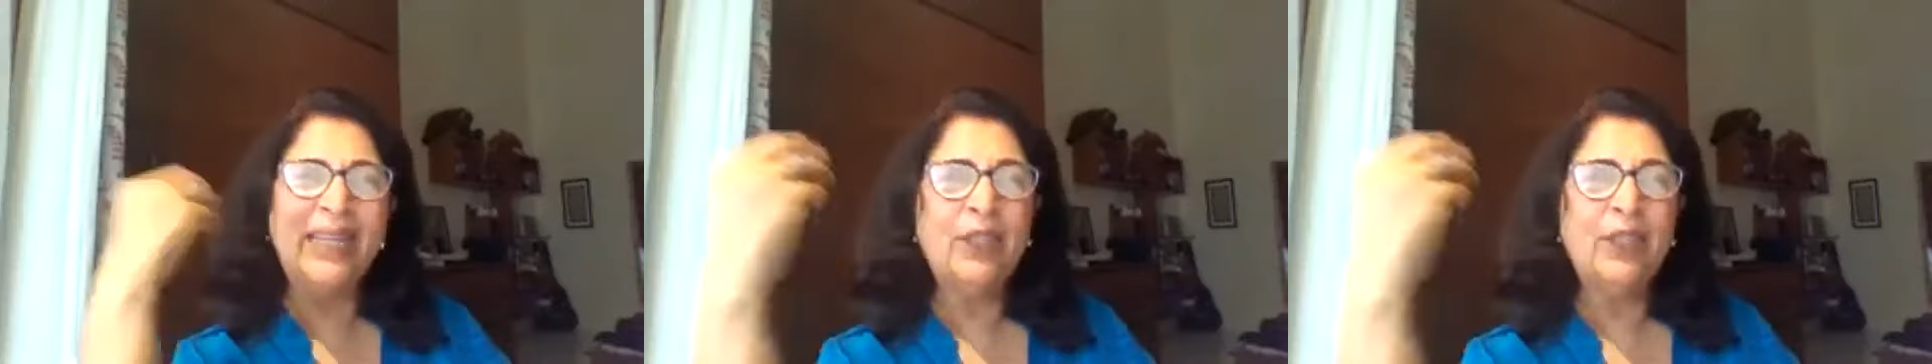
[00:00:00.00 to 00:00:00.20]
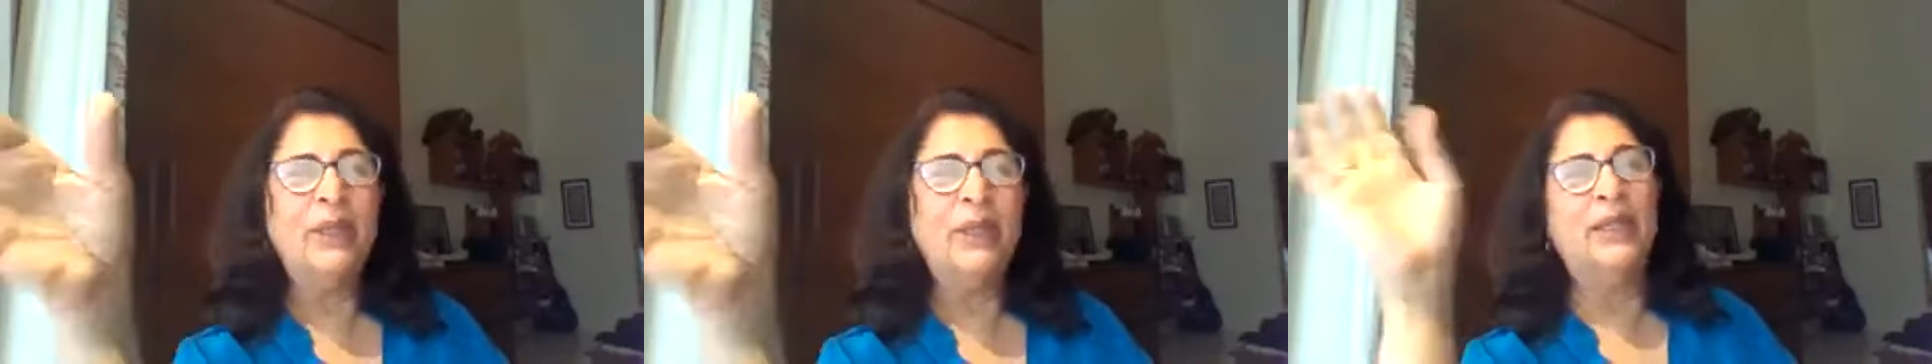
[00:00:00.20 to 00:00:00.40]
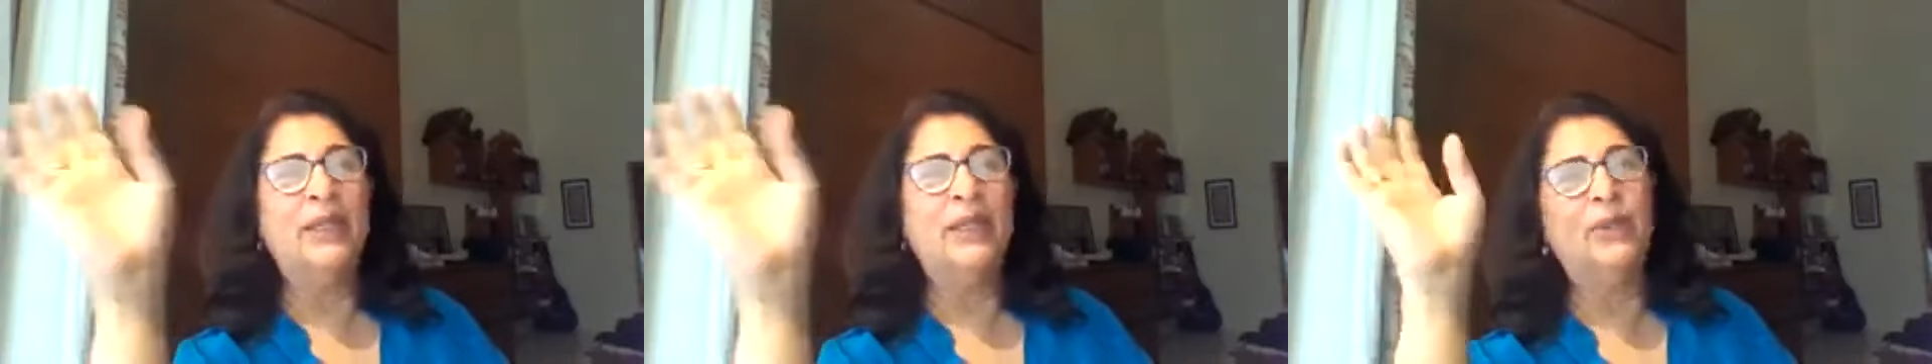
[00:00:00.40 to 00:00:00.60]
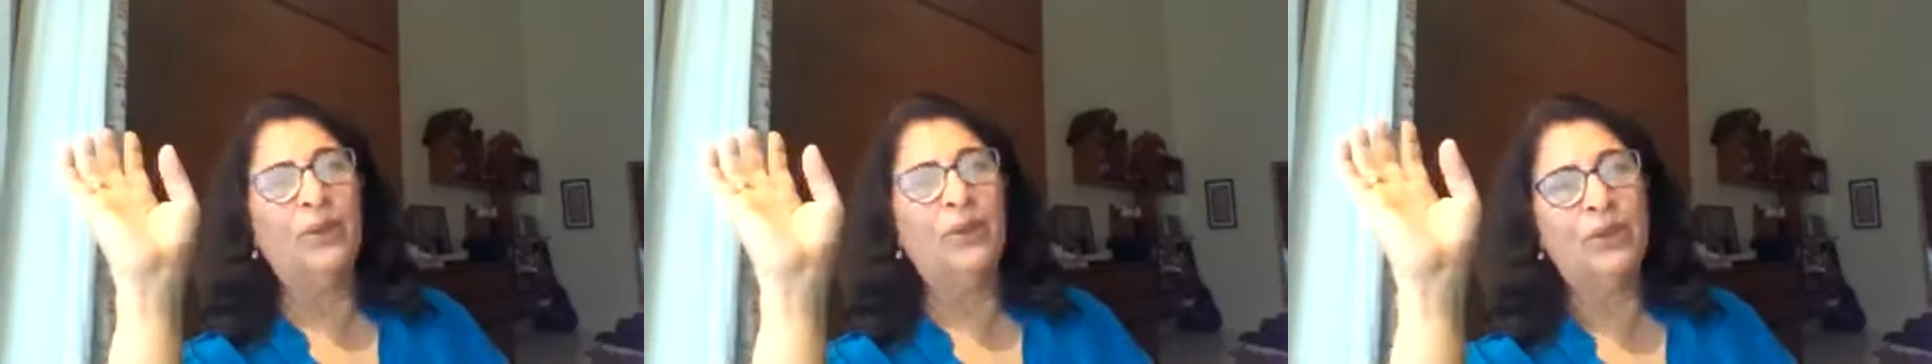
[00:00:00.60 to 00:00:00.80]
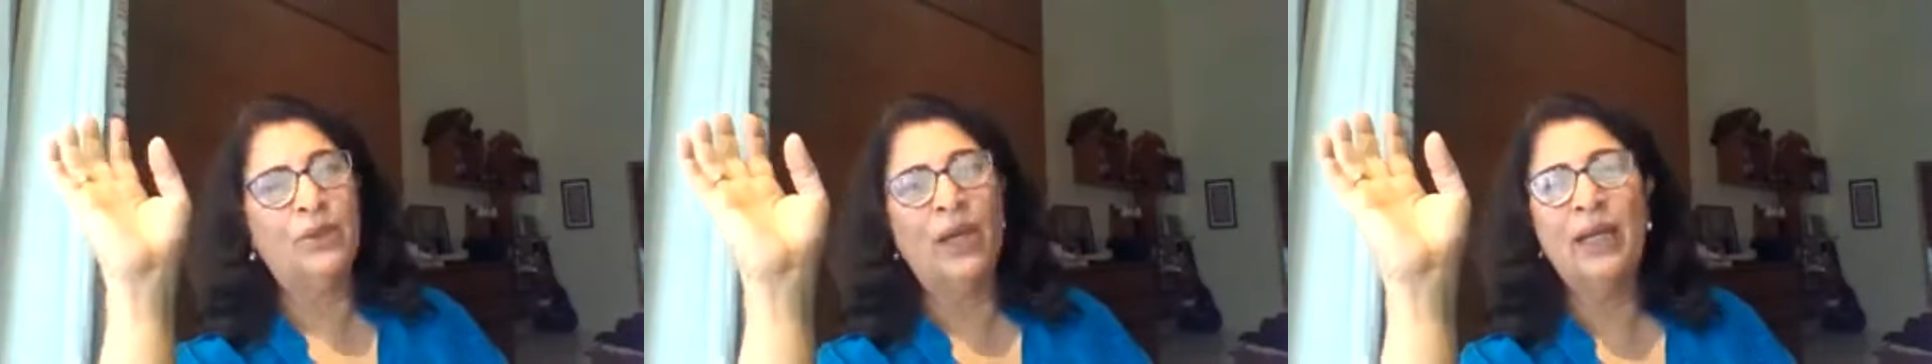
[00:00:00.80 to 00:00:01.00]
like doing it.
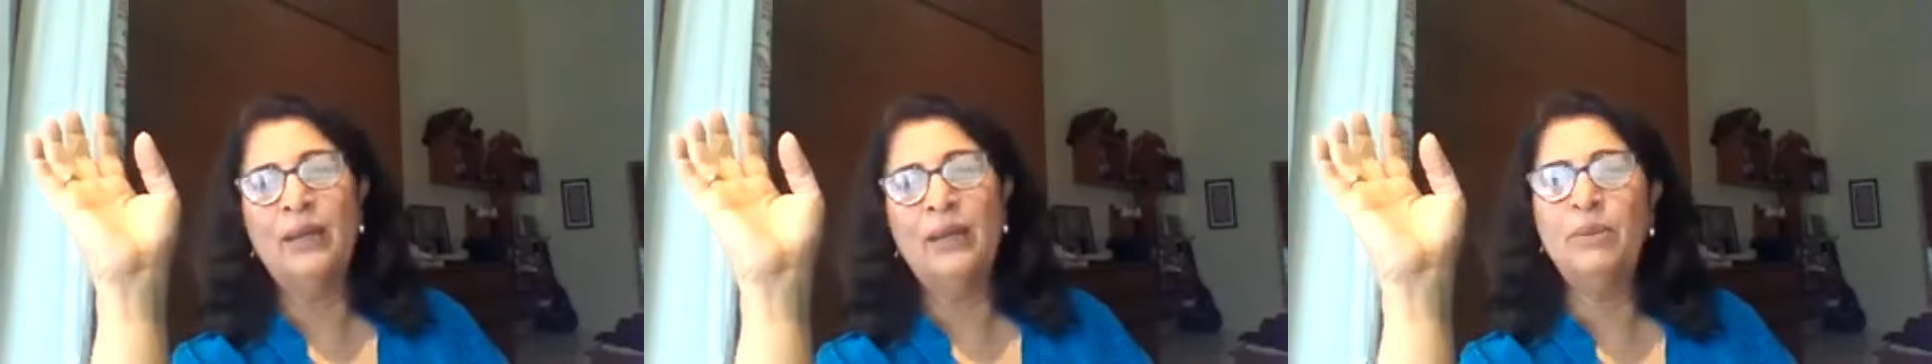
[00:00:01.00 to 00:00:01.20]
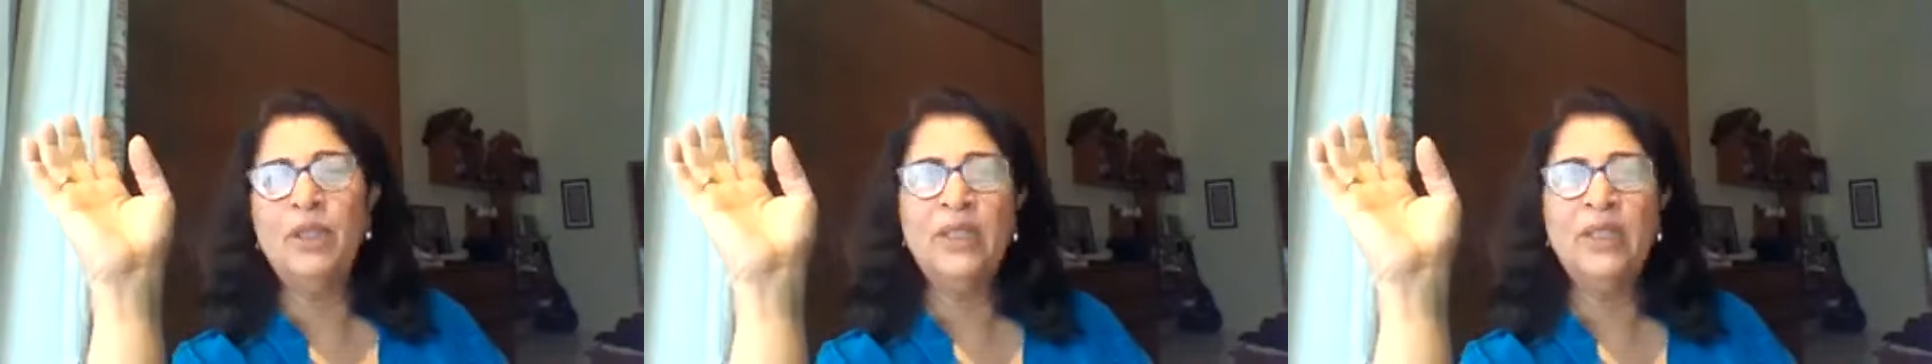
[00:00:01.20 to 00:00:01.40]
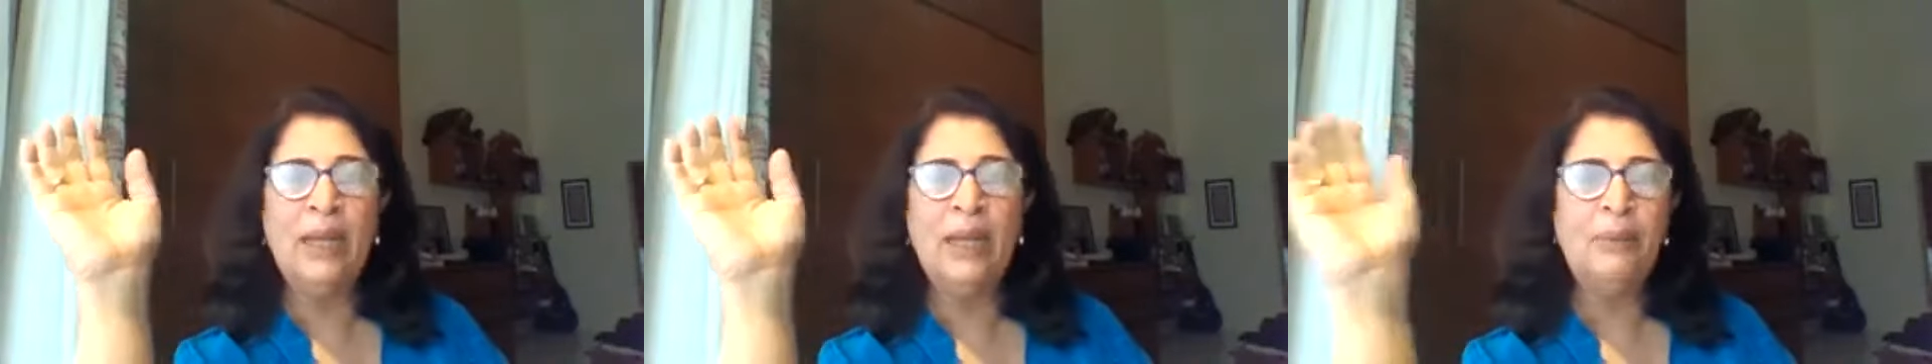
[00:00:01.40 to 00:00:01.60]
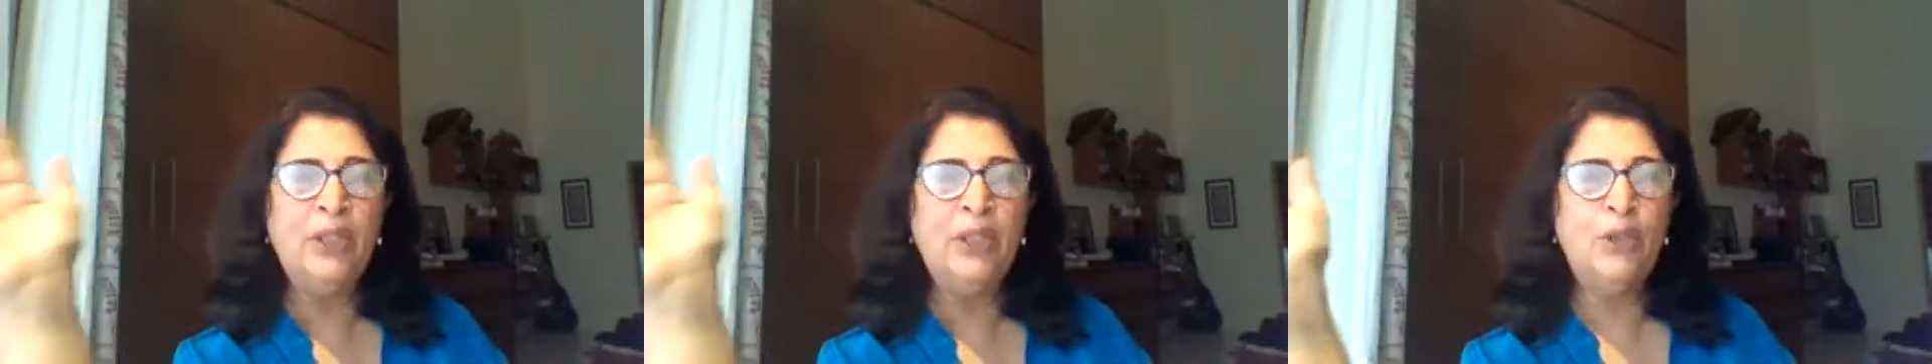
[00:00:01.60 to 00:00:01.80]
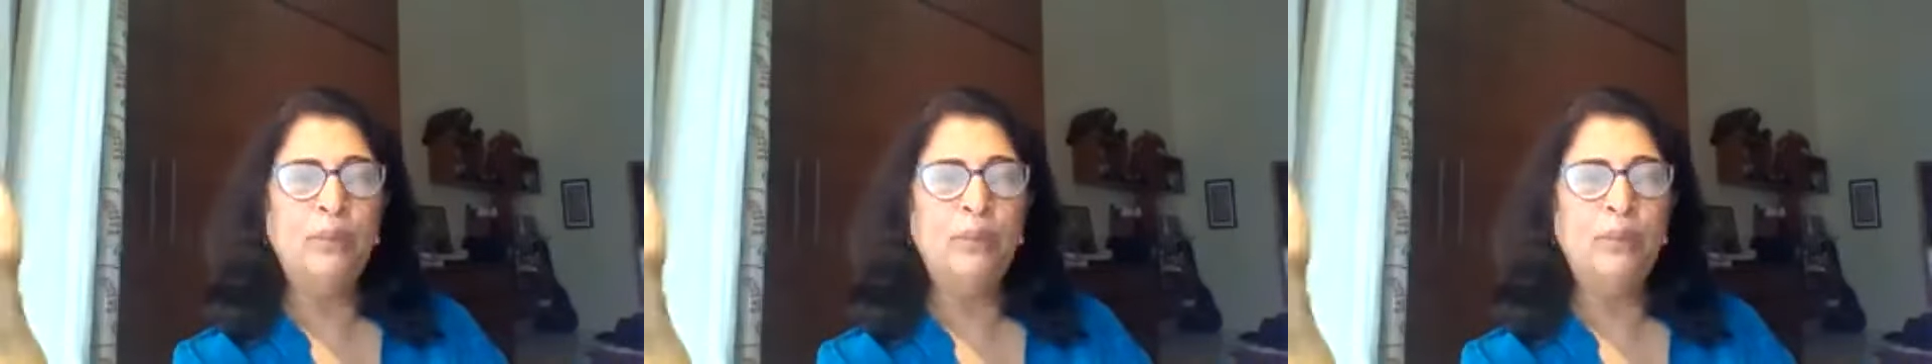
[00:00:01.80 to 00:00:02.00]
So I'm just
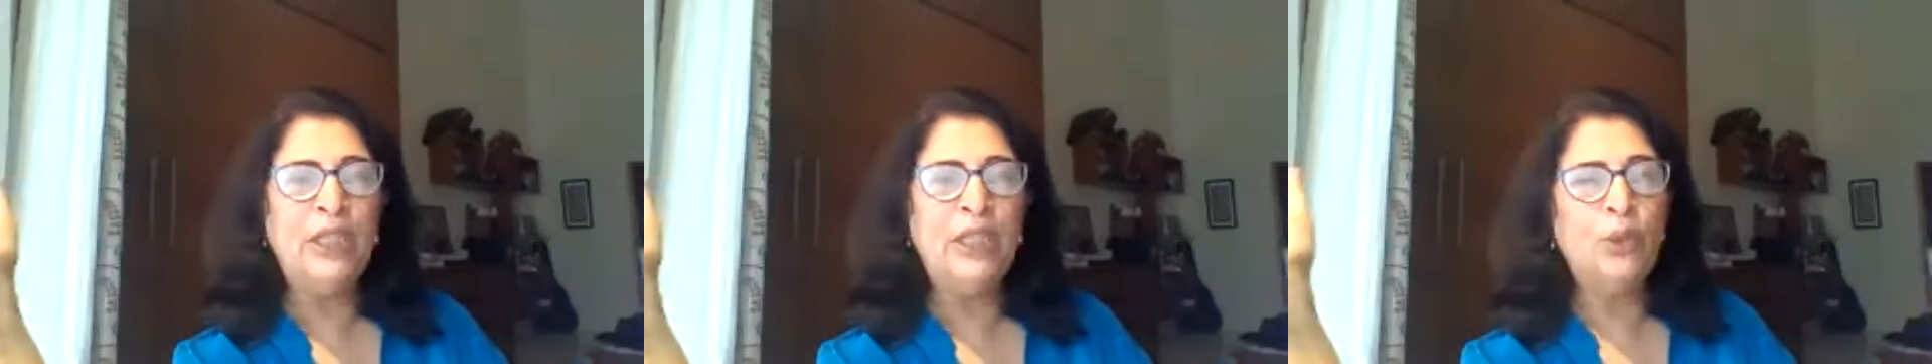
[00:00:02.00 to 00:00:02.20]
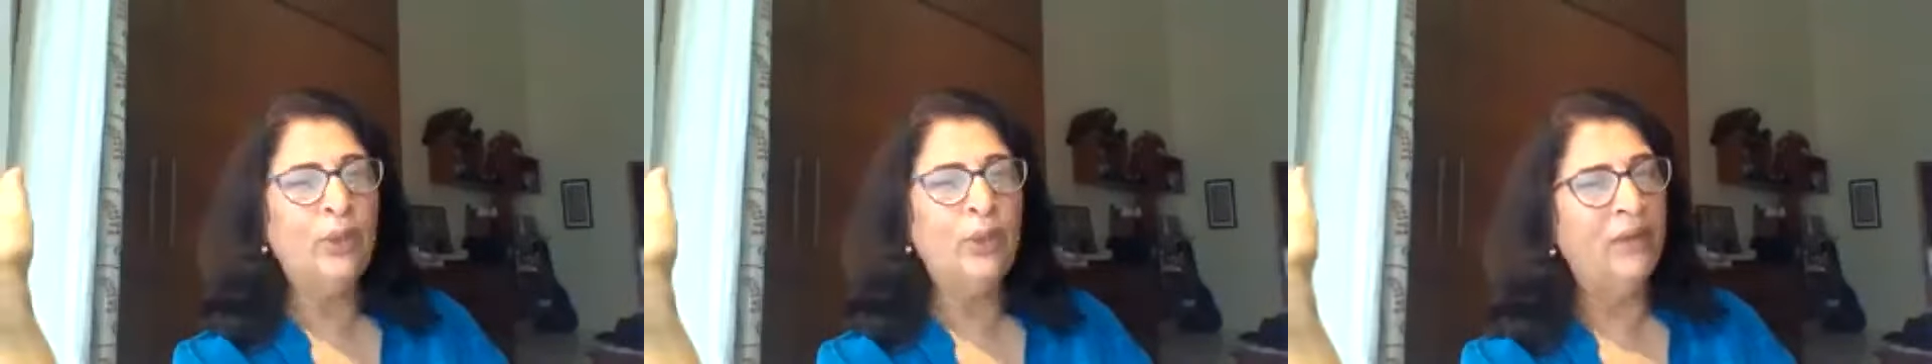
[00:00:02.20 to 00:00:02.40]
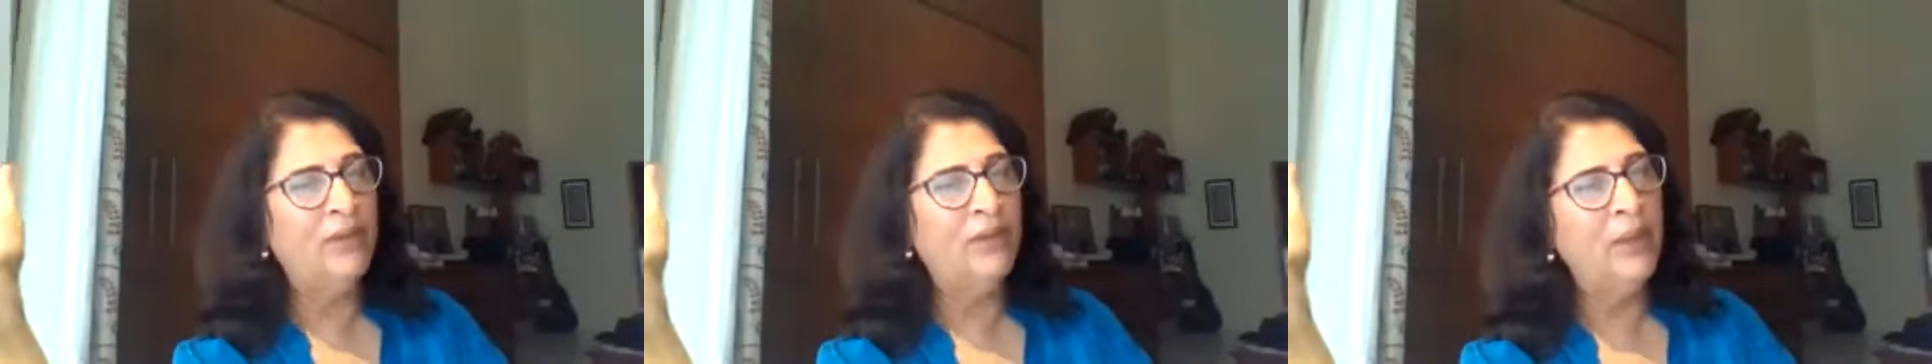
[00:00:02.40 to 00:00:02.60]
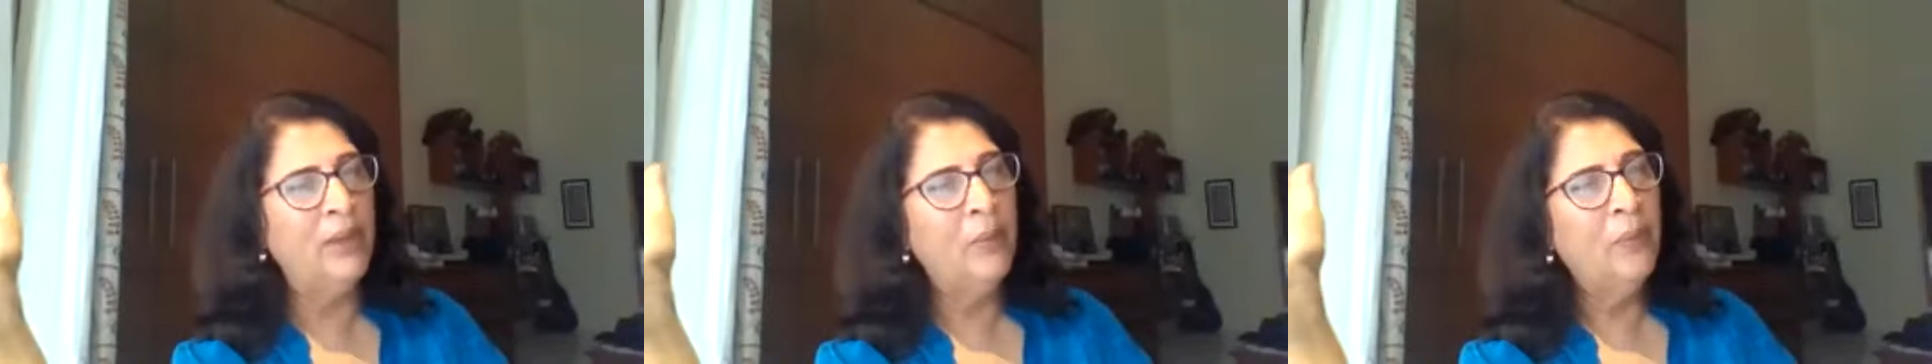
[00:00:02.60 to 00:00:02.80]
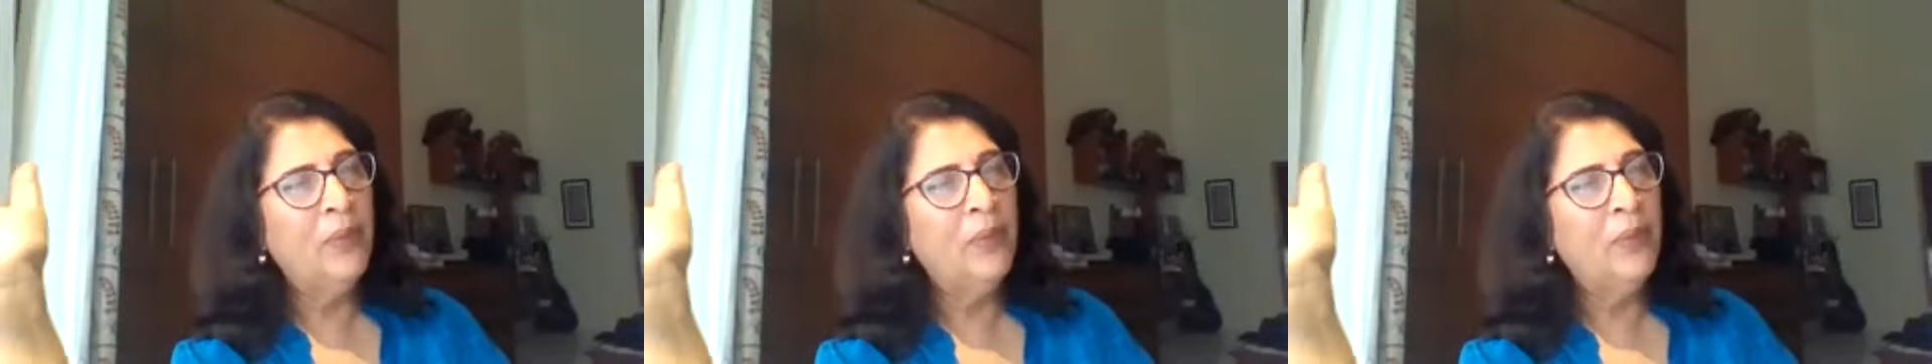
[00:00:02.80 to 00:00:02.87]
happy to meet whoever